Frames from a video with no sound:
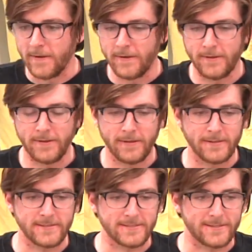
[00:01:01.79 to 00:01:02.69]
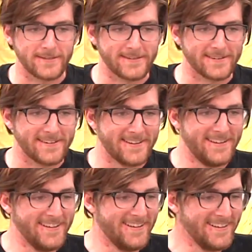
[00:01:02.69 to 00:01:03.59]
not everyone feels this sad,
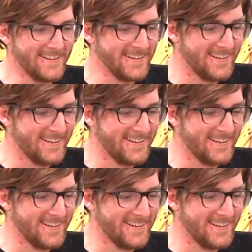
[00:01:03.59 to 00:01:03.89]
and then there's